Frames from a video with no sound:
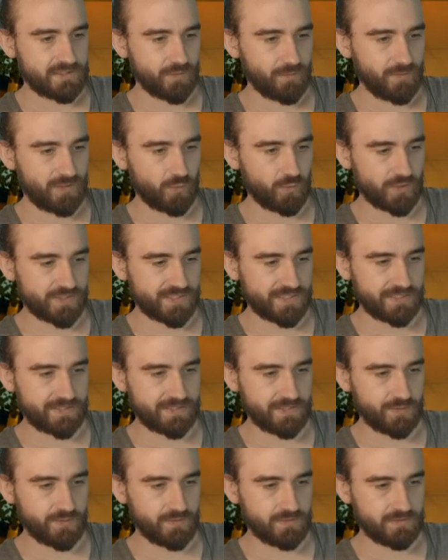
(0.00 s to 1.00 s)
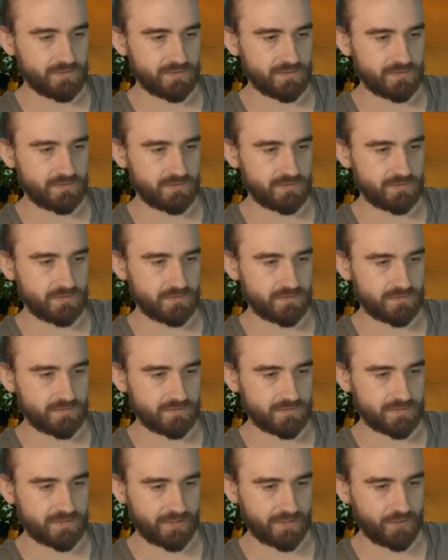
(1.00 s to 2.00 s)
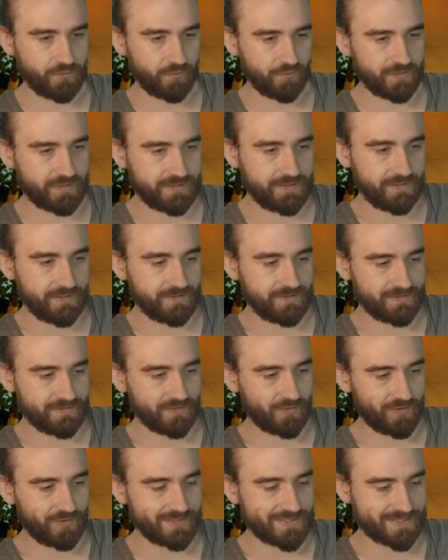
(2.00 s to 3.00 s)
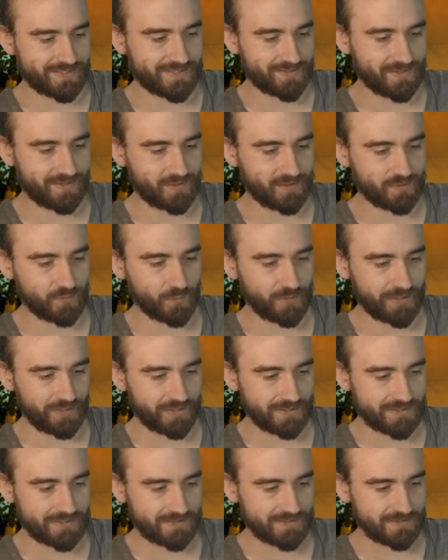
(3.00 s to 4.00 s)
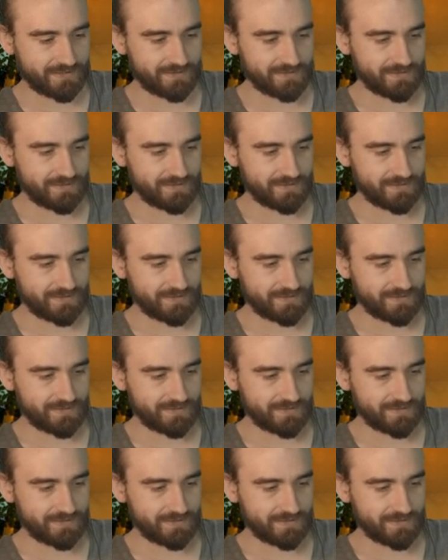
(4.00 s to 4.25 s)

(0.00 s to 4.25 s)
Duplicate you. Take over the king jævlig sang noen I guess.